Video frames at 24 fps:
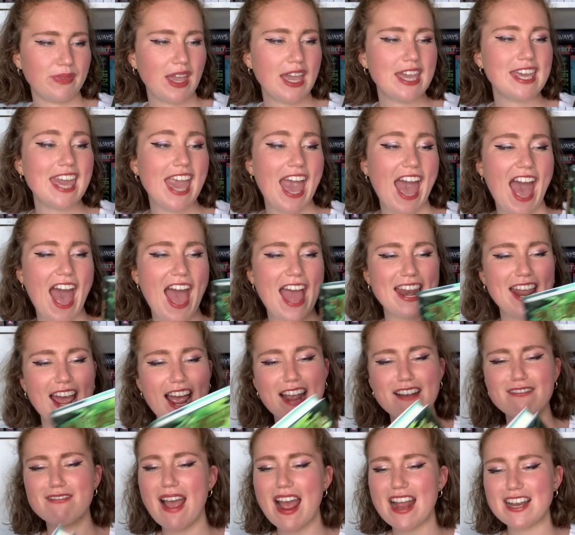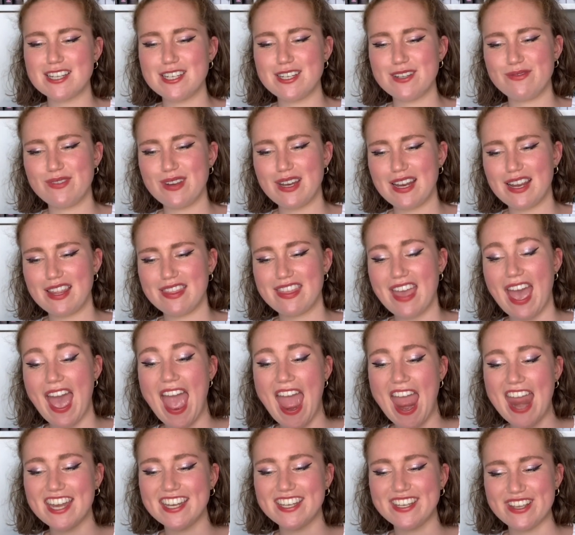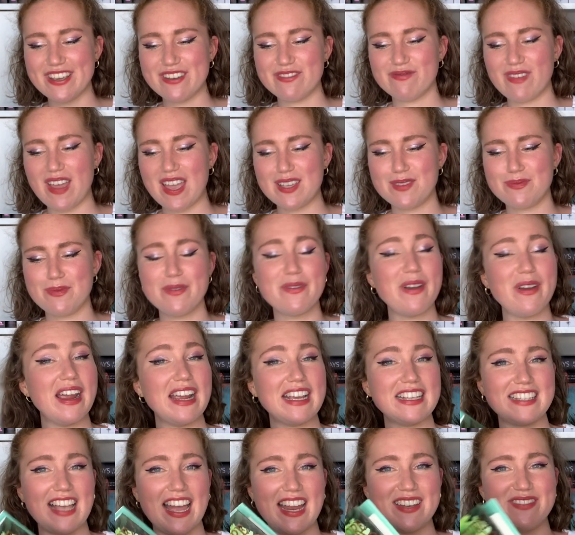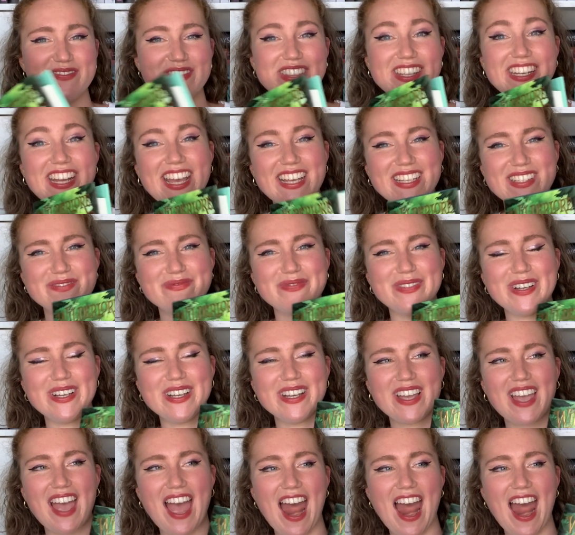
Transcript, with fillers: yeah, and I actually the ending makes me very excited for the next book,